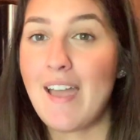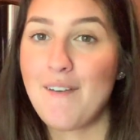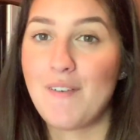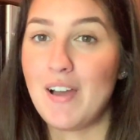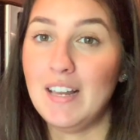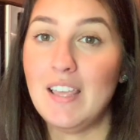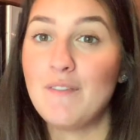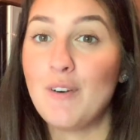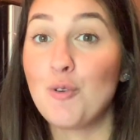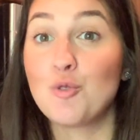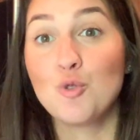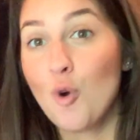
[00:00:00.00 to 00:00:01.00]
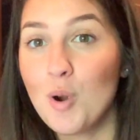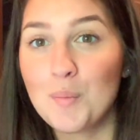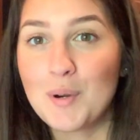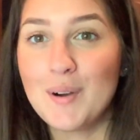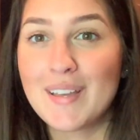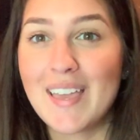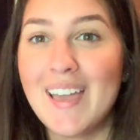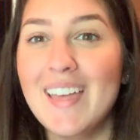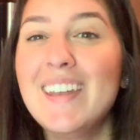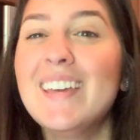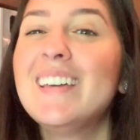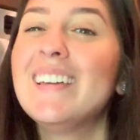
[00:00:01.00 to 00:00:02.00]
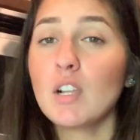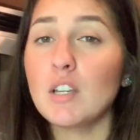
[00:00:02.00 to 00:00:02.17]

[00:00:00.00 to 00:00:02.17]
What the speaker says: I finally felt normal again.